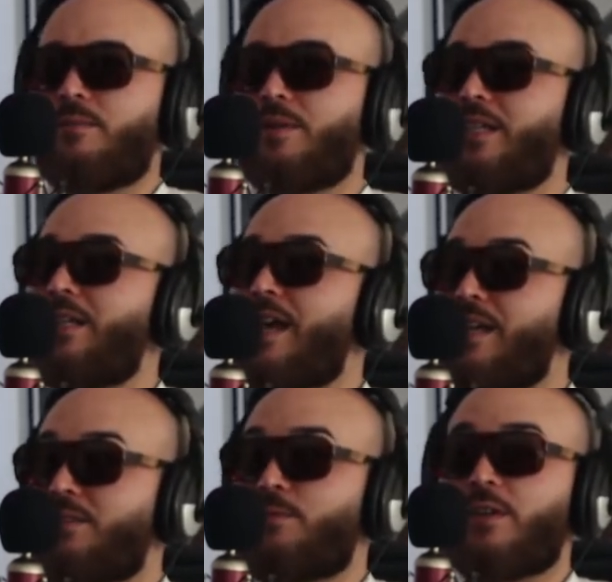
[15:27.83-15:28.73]
but he
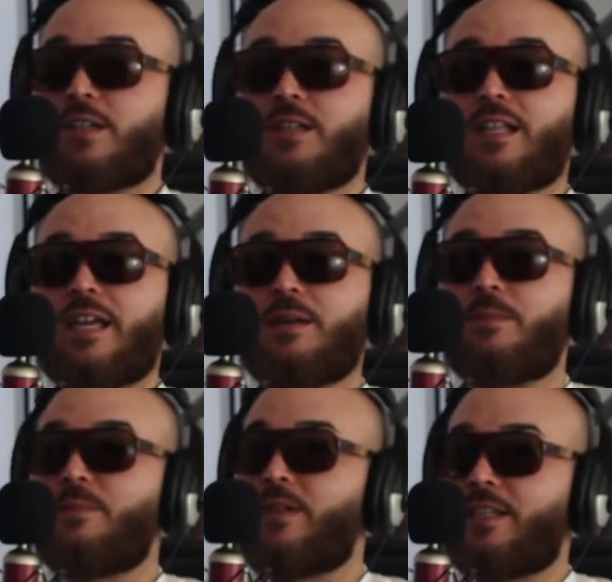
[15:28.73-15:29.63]
has a fucking like a
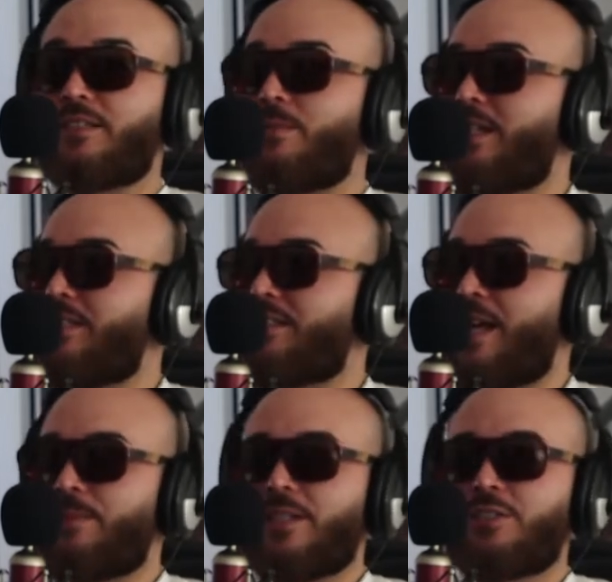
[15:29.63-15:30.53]
like somebody
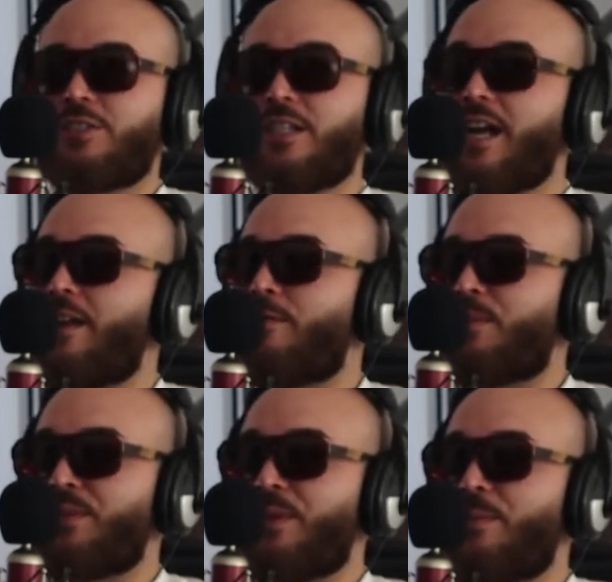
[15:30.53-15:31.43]
slapped the shit out of
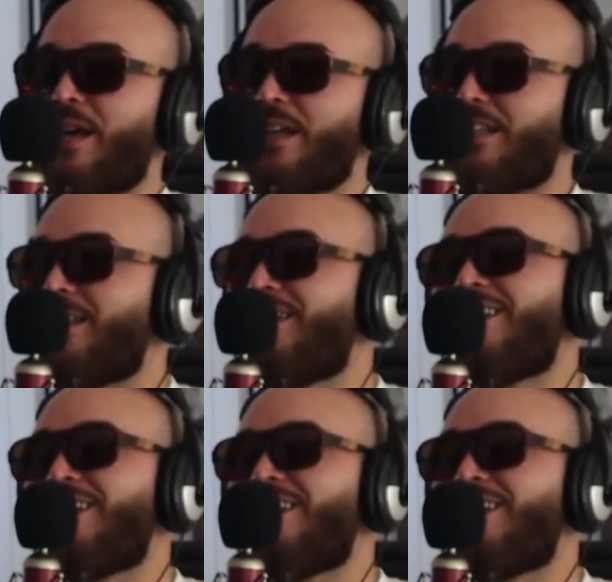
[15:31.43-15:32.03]
him in the back